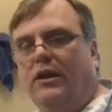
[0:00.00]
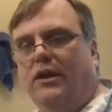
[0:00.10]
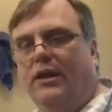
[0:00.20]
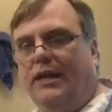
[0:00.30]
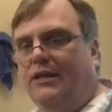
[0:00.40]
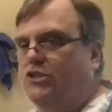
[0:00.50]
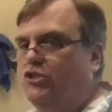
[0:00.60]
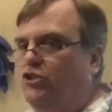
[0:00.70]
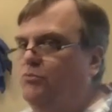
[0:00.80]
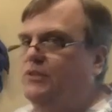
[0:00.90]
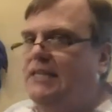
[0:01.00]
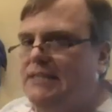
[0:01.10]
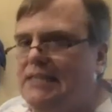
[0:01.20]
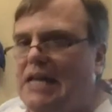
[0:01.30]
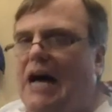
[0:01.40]
it assumes that it's
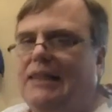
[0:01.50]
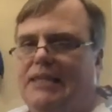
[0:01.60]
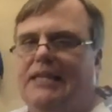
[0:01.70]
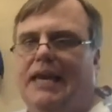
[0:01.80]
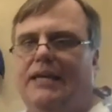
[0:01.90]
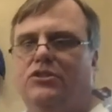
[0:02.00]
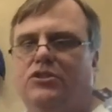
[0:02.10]
not the case,